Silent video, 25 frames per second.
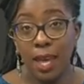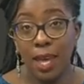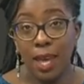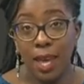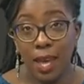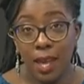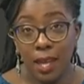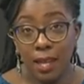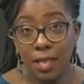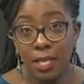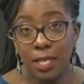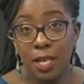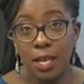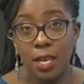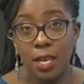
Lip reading: and